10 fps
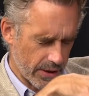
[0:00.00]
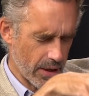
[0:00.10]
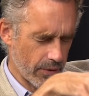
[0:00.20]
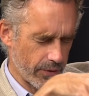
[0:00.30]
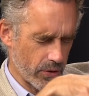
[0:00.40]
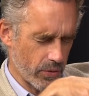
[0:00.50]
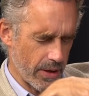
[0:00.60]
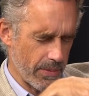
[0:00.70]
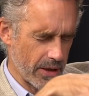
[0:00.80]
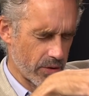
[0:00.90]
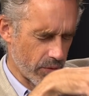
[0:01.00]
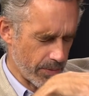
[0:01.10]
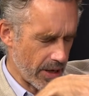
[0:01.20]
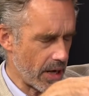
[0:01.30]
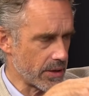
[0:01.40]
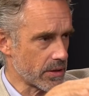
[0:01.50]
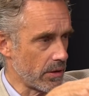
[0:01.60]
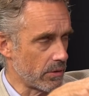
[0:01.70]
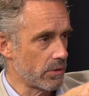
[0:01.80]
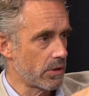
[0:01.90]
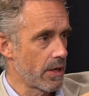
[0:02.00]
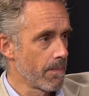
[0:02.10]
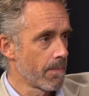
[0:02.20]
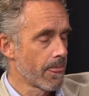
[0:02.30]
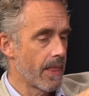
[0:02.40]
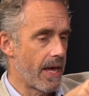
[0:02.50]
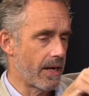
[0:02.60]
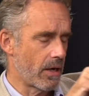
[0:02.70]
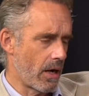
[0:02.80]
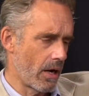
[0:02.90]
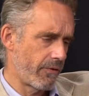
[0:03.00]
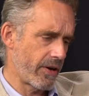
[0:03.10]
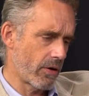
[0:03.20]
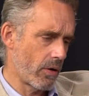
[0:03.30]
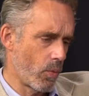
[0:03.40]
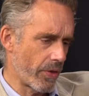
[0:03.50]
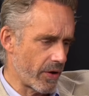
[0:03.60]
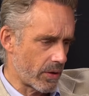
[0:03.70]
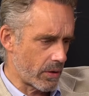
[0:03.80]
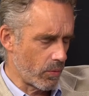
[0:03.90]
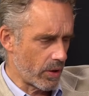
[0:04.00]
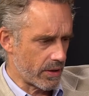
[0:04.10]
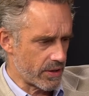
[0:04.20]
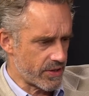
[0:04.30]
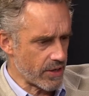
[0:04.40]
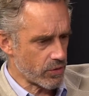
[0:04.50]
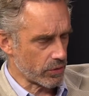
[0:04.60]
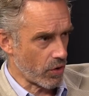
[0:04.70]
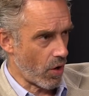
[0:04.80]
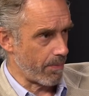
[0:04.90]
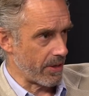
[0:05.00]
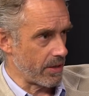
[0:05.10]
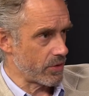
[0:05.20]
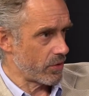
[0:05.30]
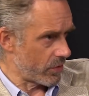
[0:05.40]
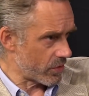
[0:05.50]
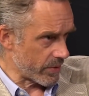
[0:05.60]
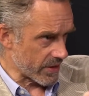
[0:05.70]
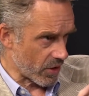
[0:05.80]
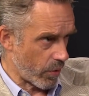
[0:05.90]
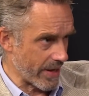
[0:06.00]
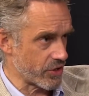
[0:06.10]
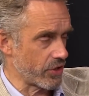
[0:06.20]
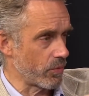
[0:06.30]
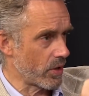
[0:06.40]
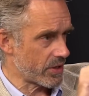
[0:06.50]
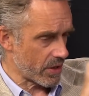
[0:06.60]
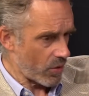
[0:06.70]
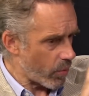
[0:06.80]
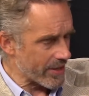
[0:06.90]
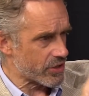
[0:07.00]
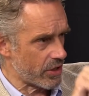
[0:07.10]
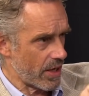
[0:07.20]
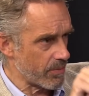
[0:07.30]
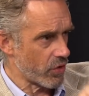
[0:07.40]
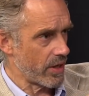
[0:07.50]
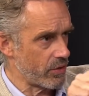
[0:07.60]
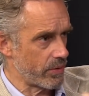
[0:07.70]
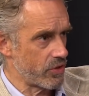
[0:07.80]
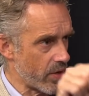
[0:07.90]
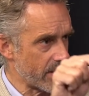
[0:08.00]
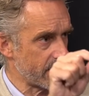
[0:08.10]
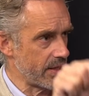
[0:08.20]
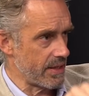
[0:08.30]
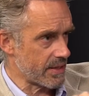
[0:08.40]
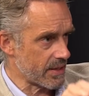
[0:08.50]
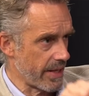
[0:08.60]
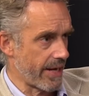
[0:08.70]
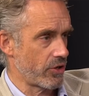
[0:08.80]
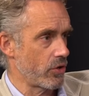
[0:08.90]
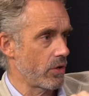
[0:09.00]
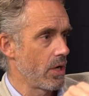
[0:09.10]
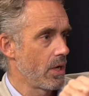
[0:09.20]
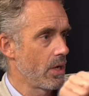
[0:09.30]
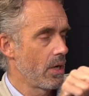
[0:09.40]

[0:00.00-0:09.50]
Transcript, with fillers: I'll sit down for 20 minutes with my eyes closed and I figure out what the what the central topic is. So there's always a question. What's the question I'm trying to address in this lecture?